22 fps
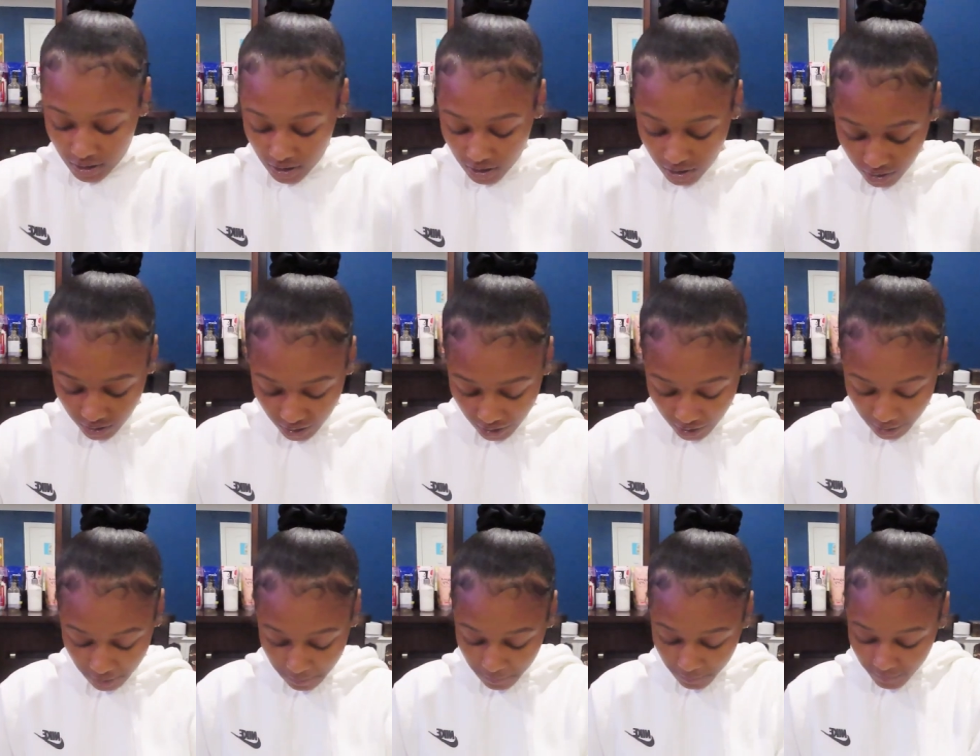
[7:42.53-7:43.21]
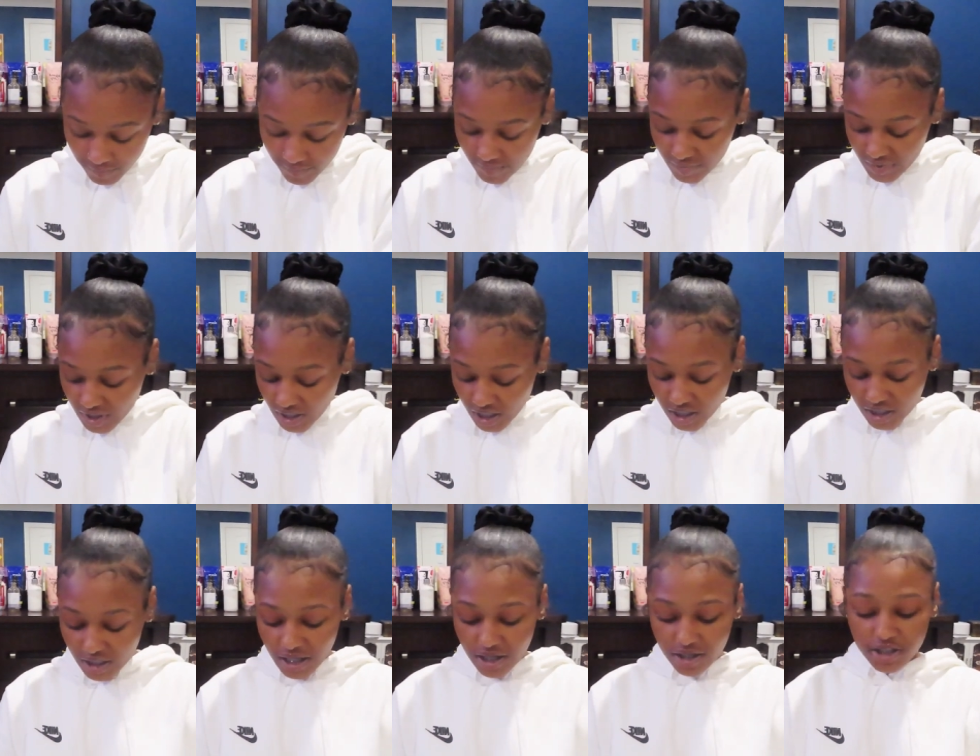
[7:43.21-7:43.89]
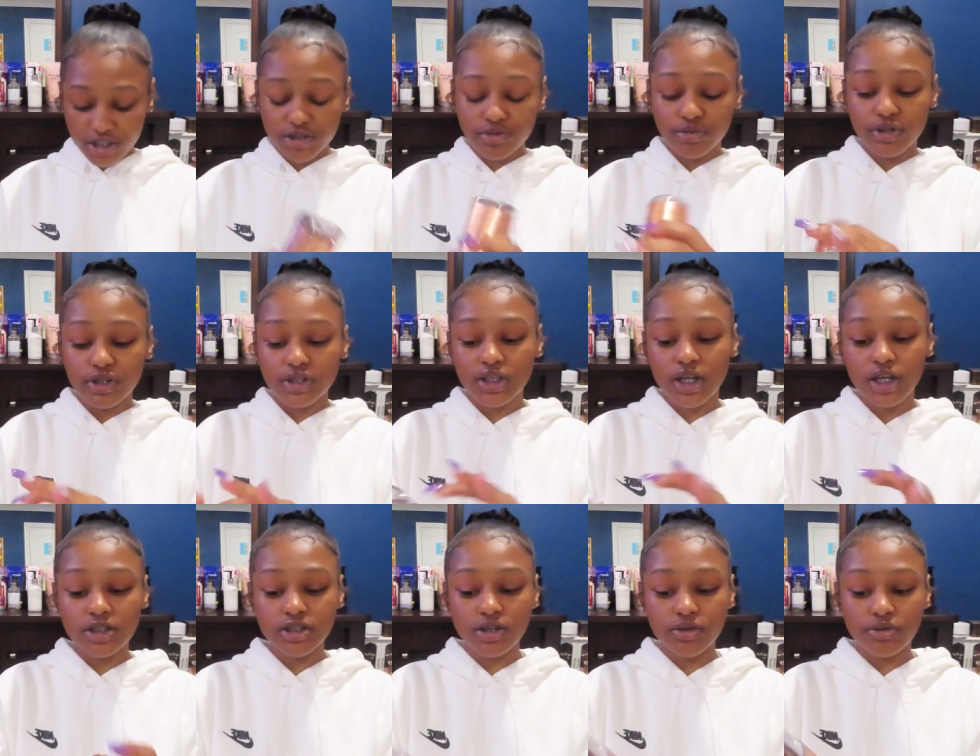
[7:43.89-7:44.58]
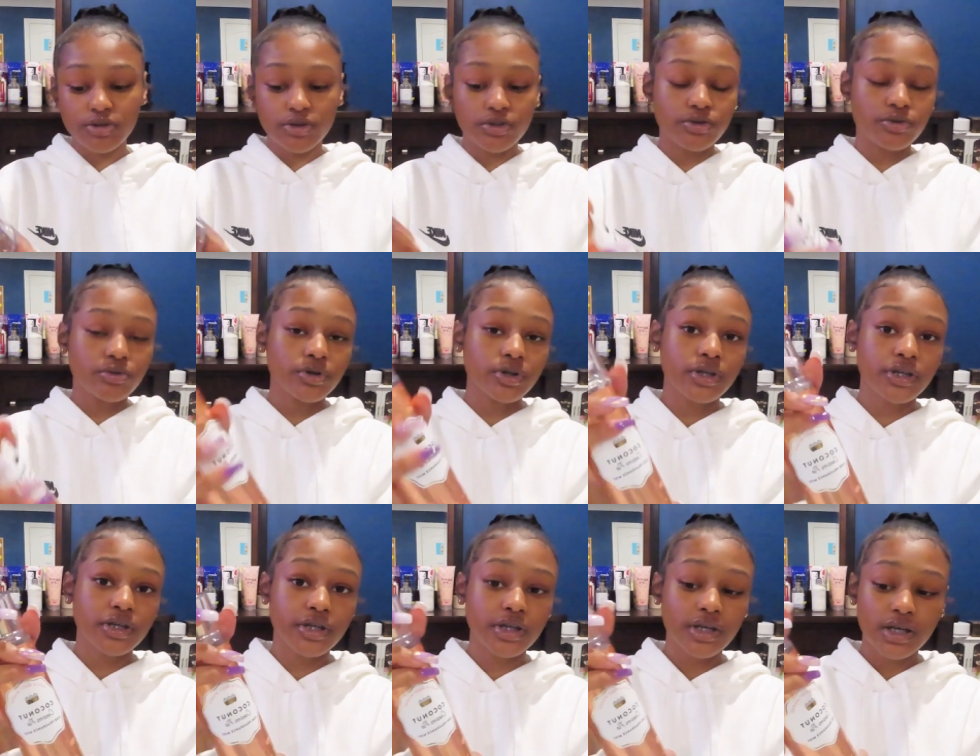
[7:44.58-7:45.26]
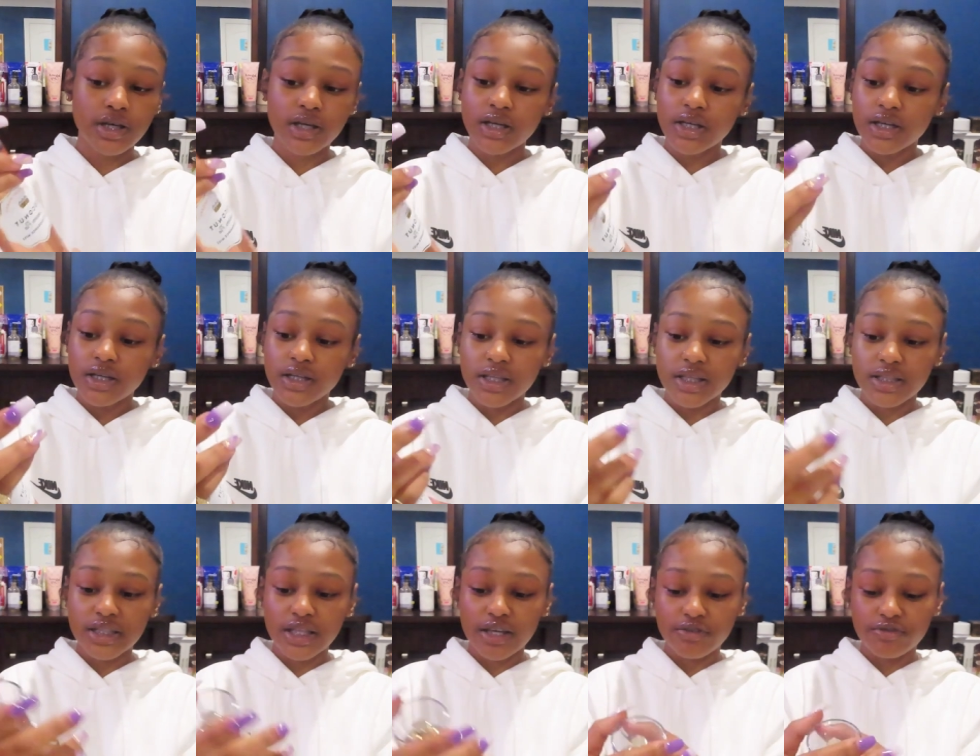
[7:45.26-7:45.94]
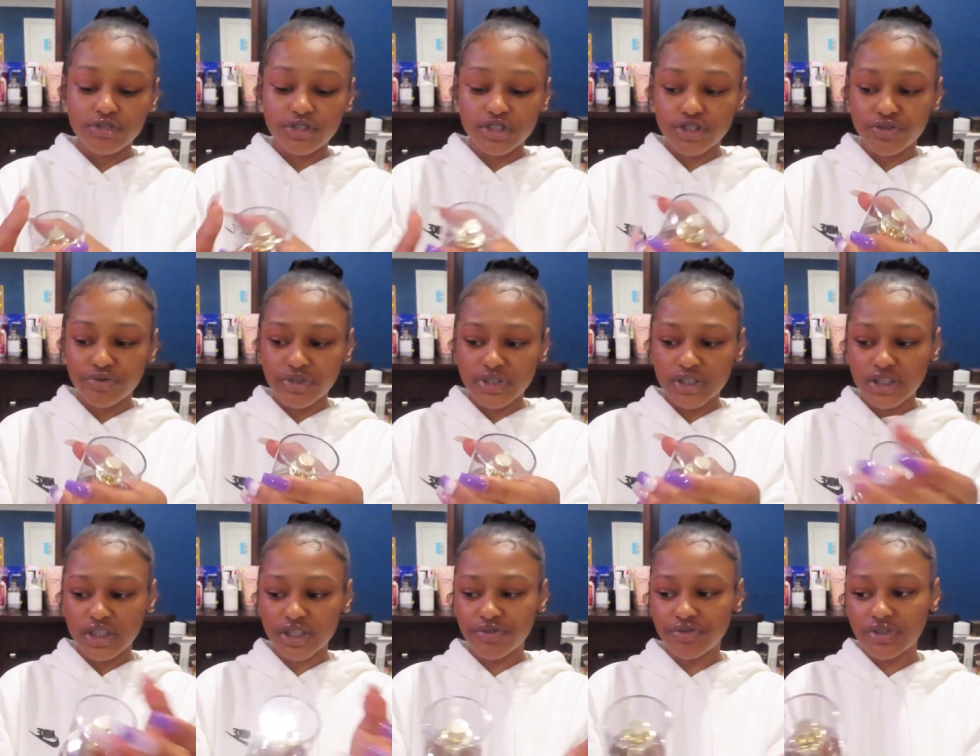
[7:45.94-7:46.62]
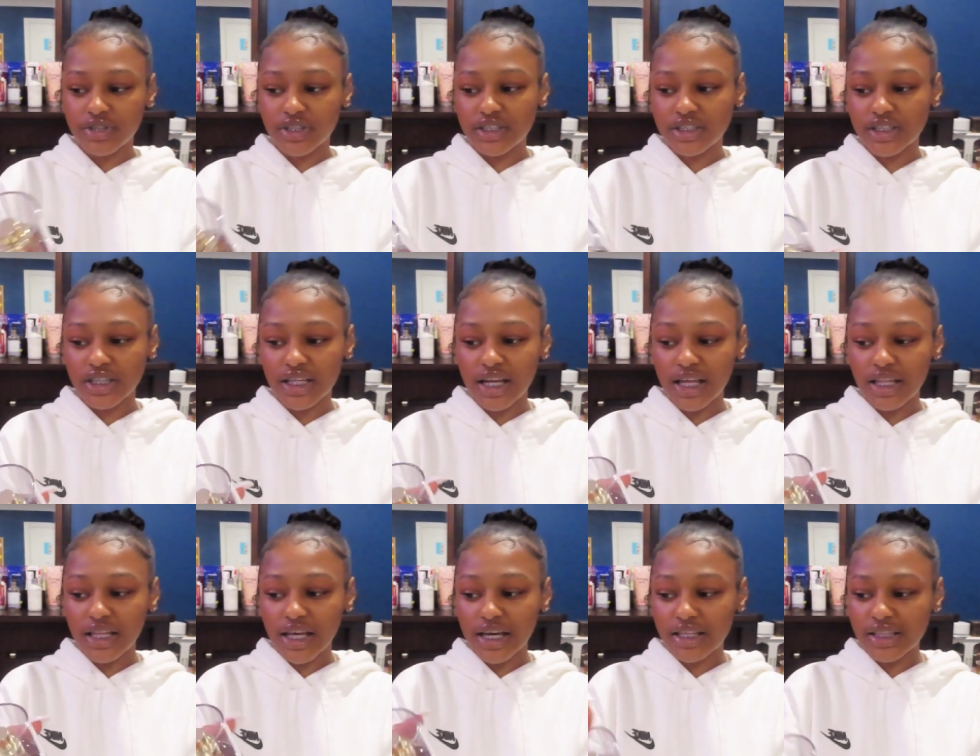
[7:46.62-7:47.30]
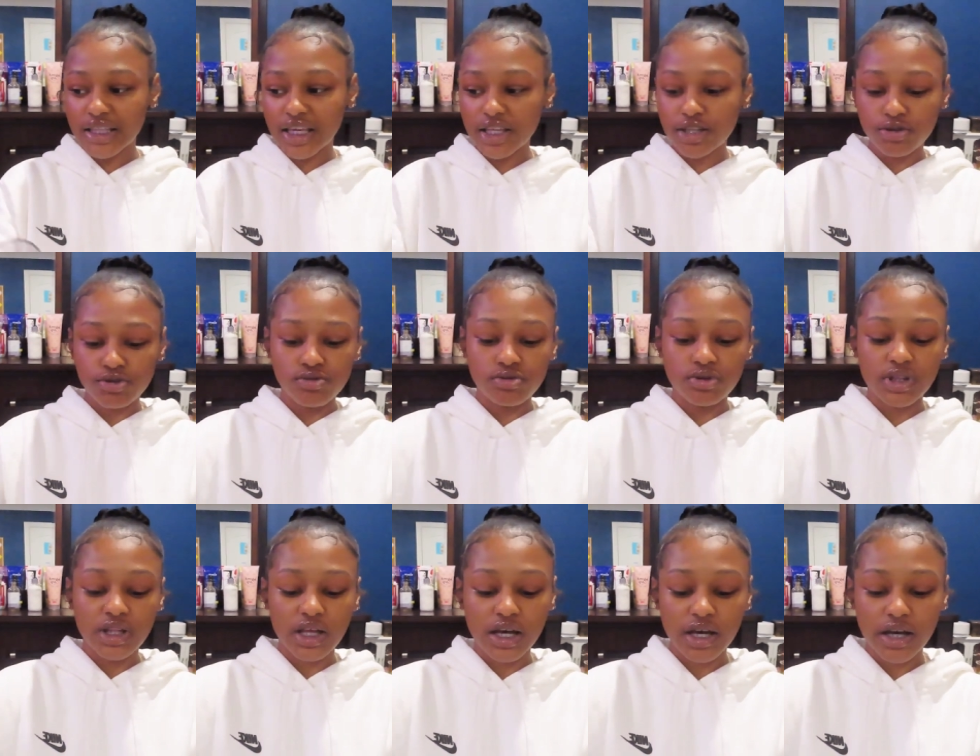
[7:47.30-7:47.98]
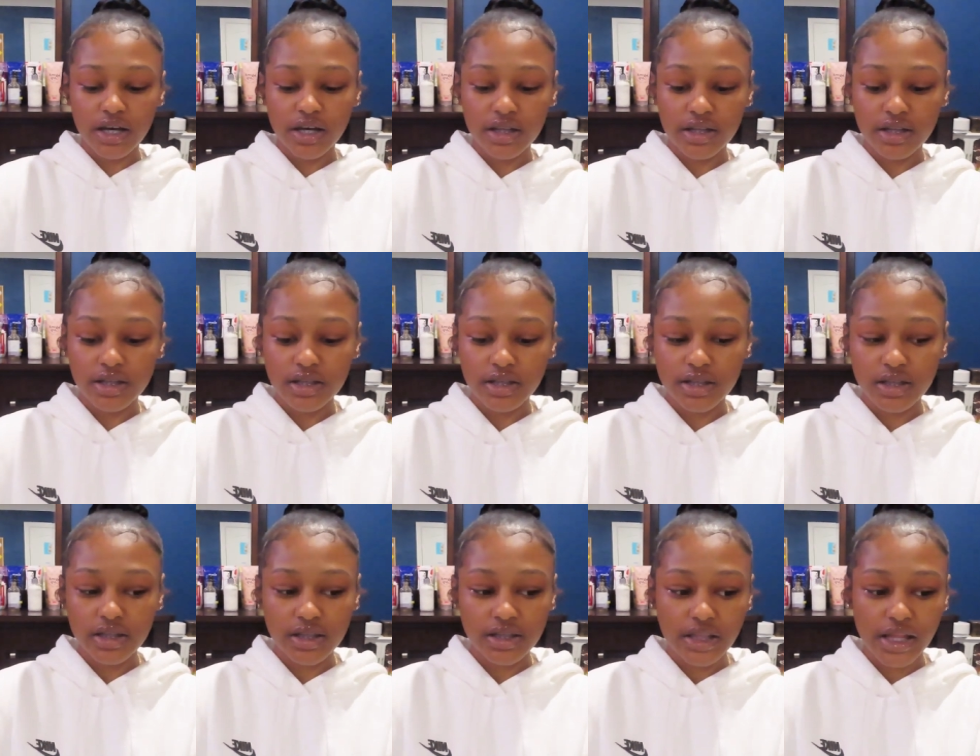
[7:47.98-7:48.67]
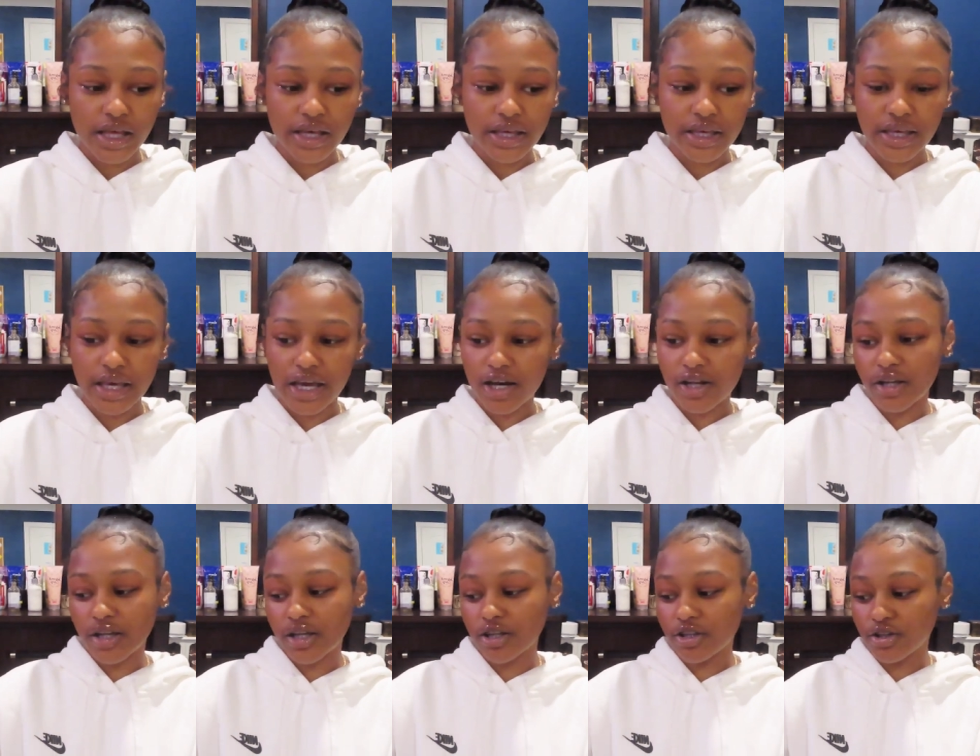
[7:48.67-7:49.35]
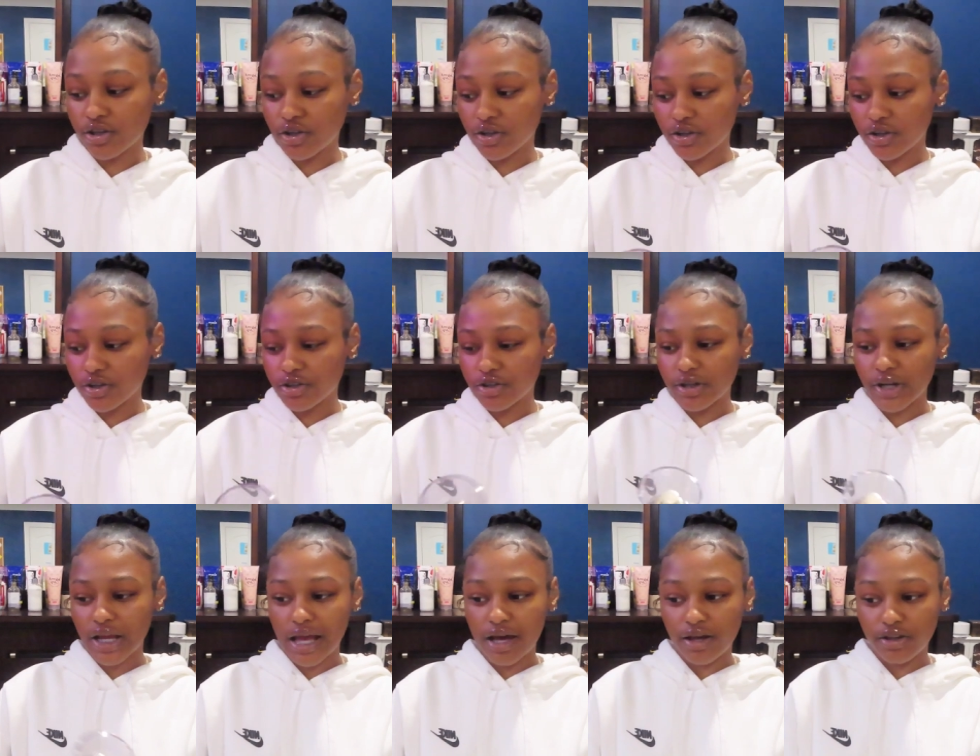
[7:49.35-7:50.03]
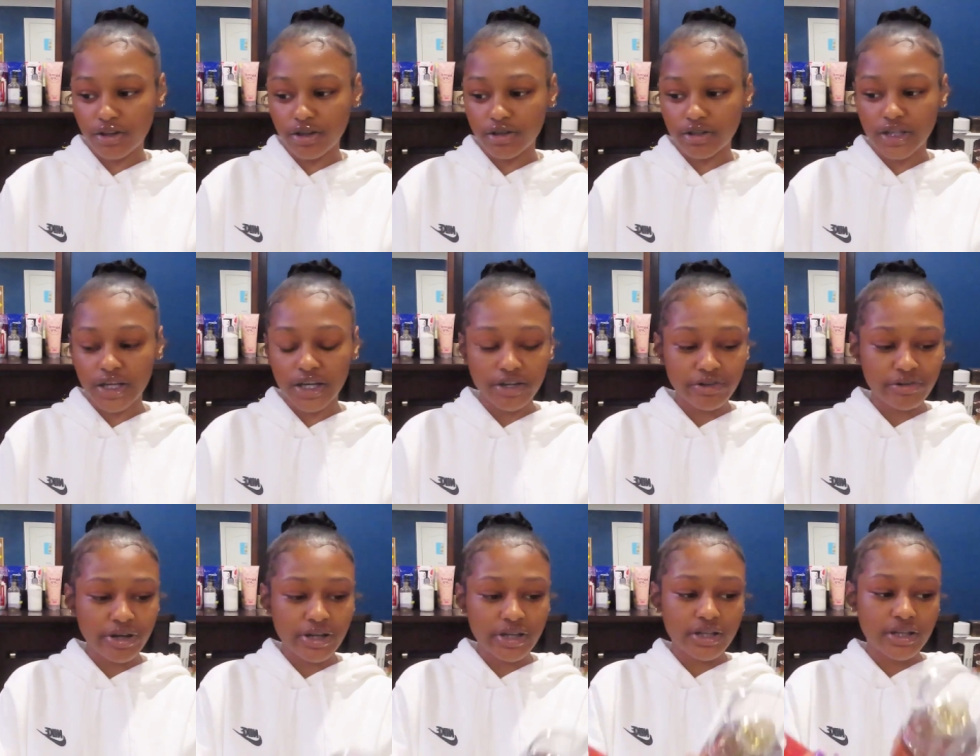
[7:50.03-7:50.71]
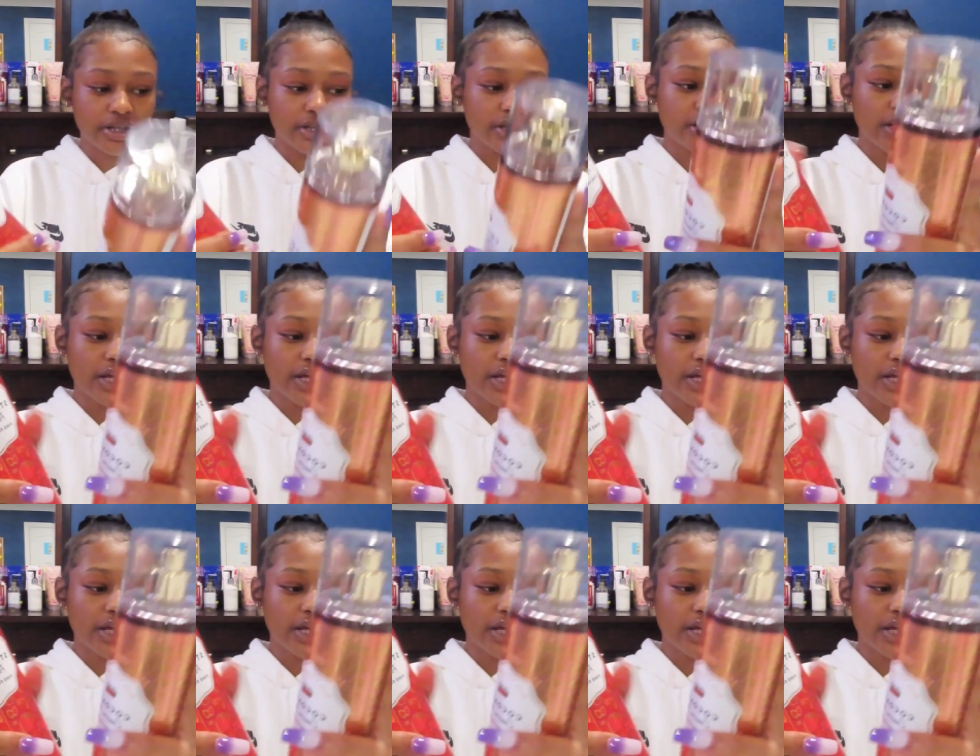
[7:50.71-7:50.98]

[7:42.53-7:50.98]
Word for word: okay and now this one is also new that they've just recently released and i like their new line like how they how they're decorating it